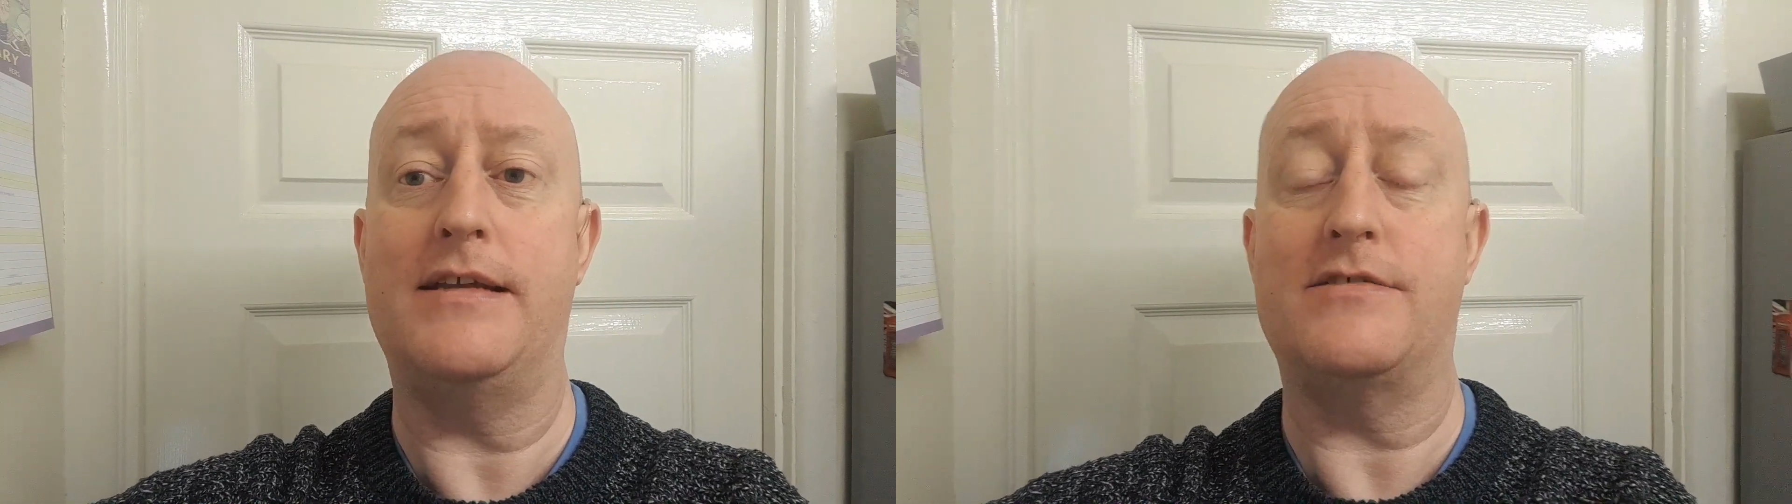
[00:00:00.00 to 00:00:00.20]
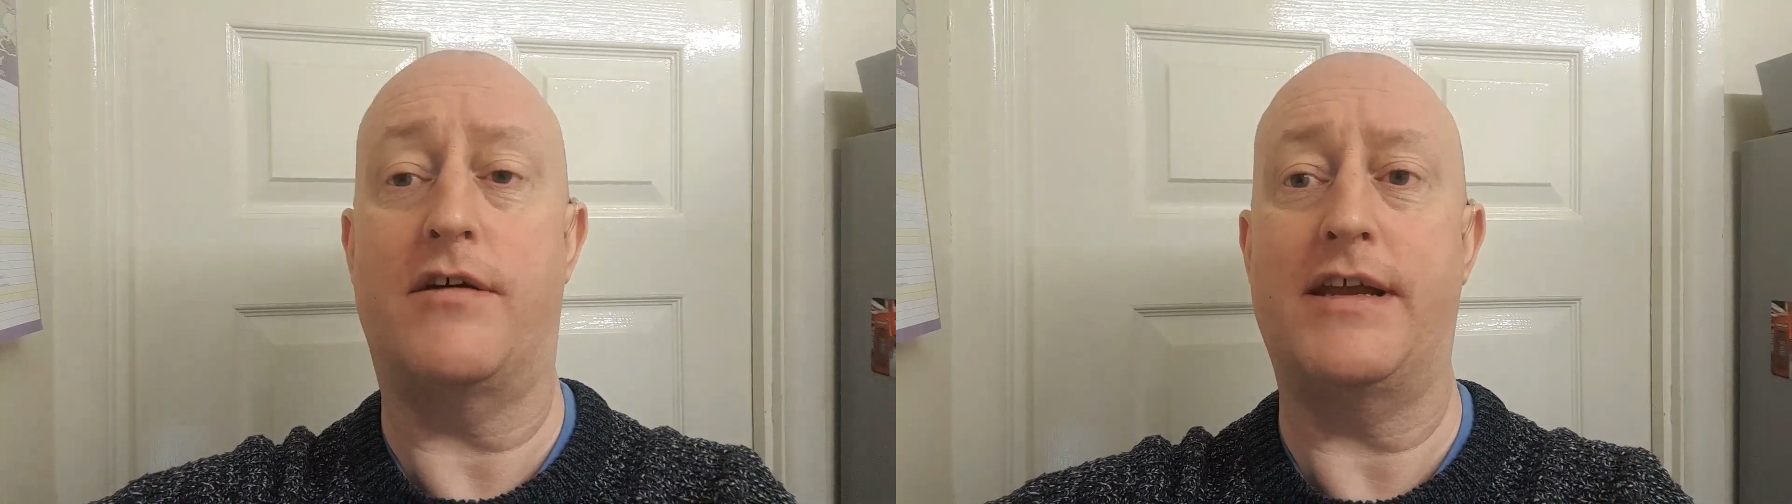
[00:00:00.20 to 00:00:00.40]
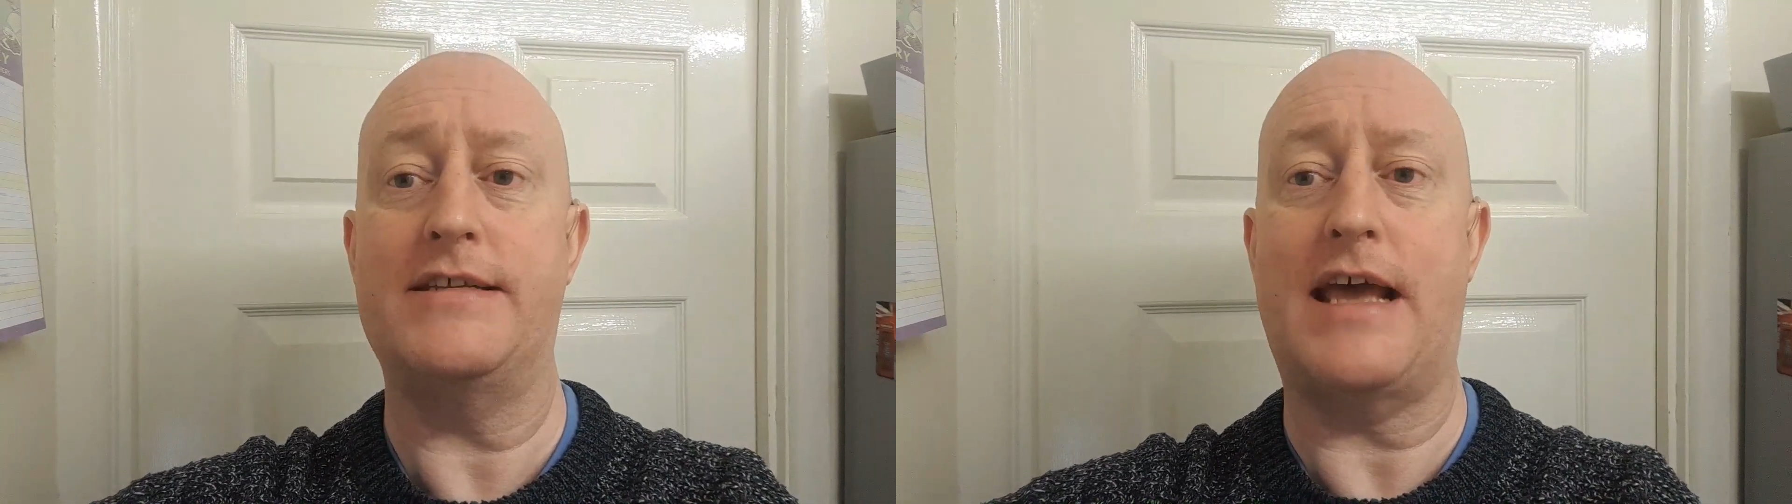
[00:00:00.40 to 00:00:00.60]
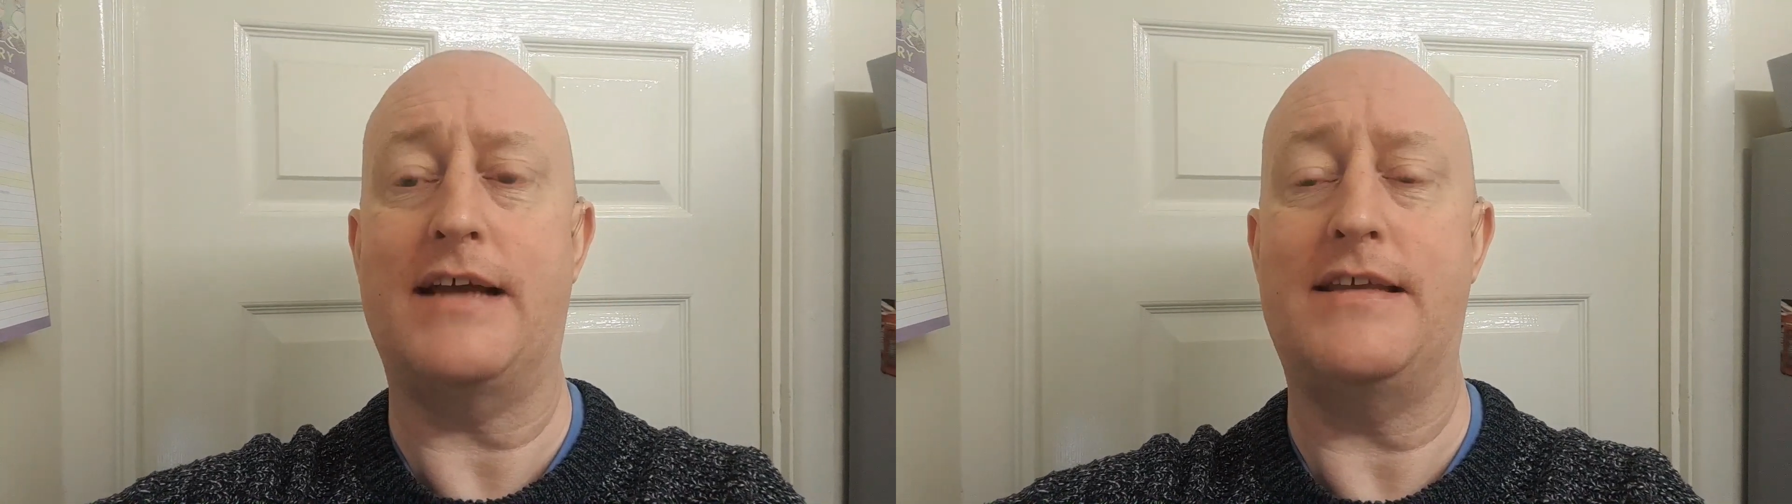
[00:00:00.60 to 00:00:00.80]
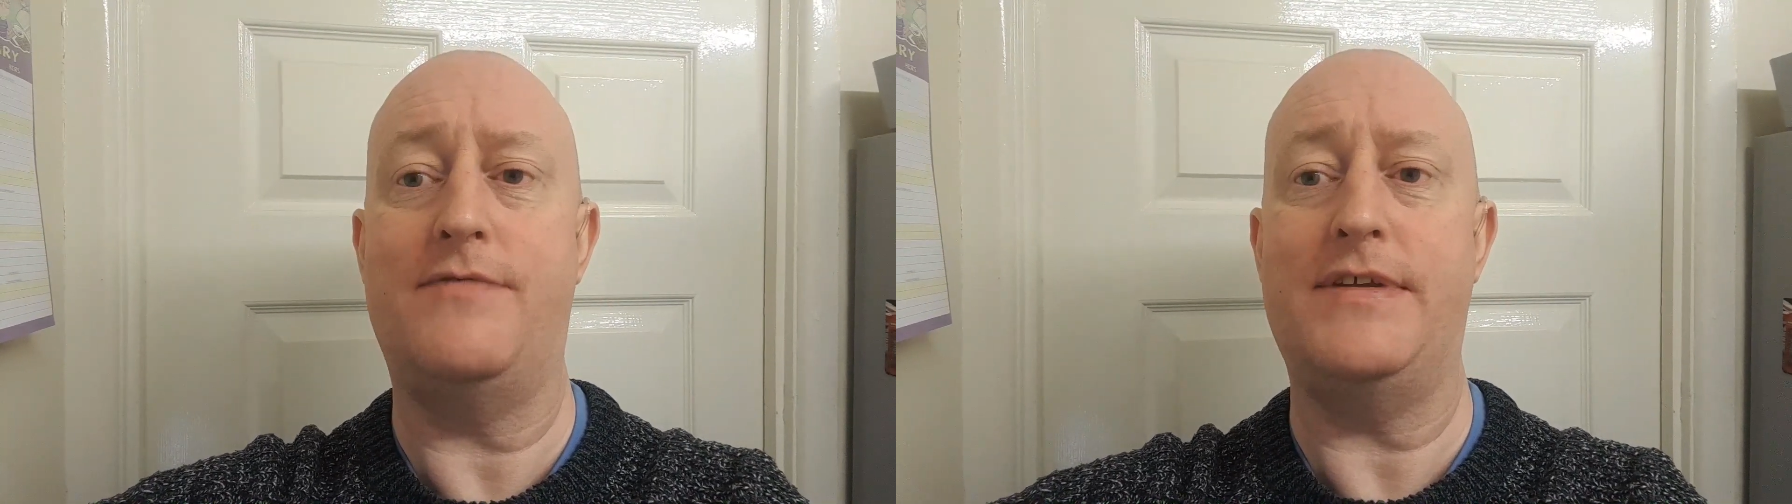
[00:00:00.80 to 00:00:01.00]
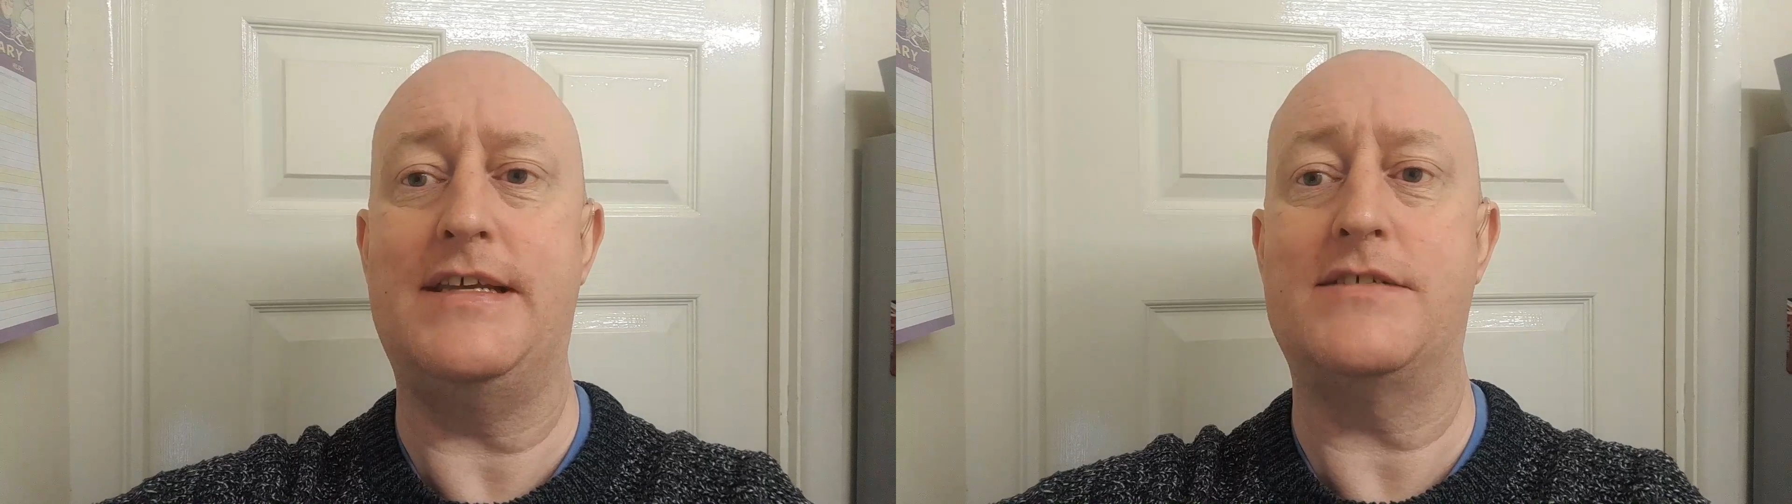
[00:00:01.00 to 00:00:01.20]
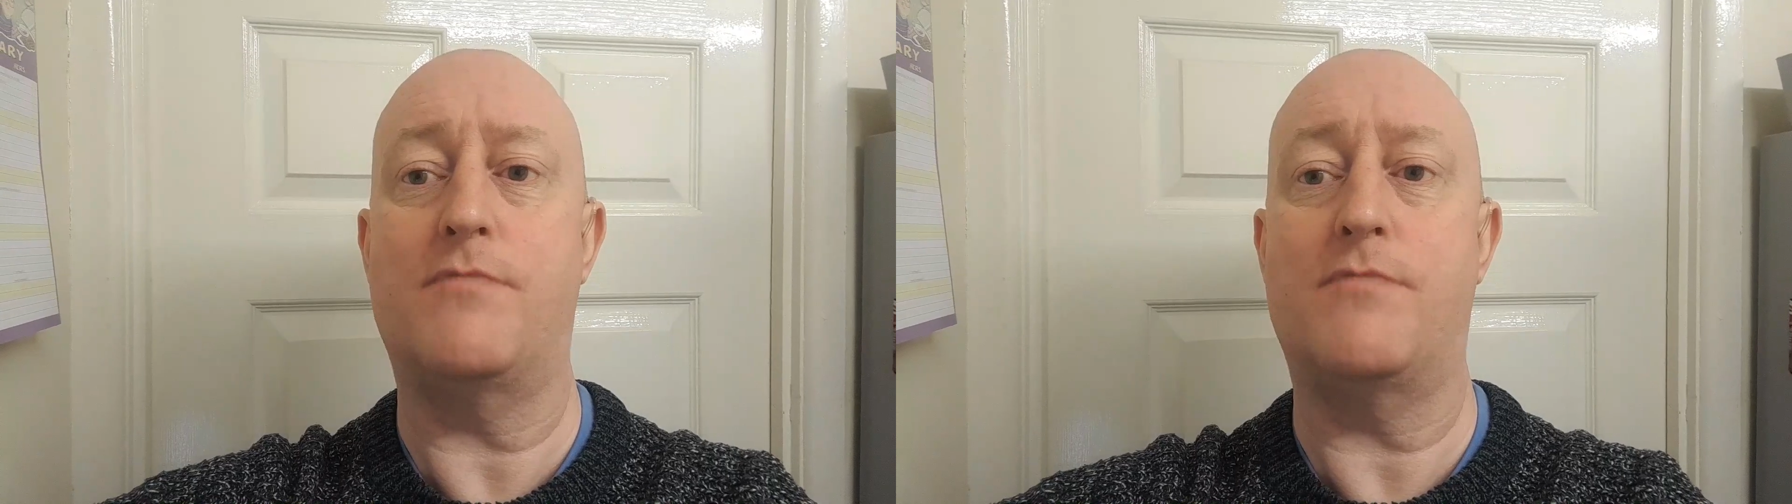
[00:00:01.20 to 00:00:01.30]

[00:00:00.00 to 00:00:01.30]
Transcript: dishonest activities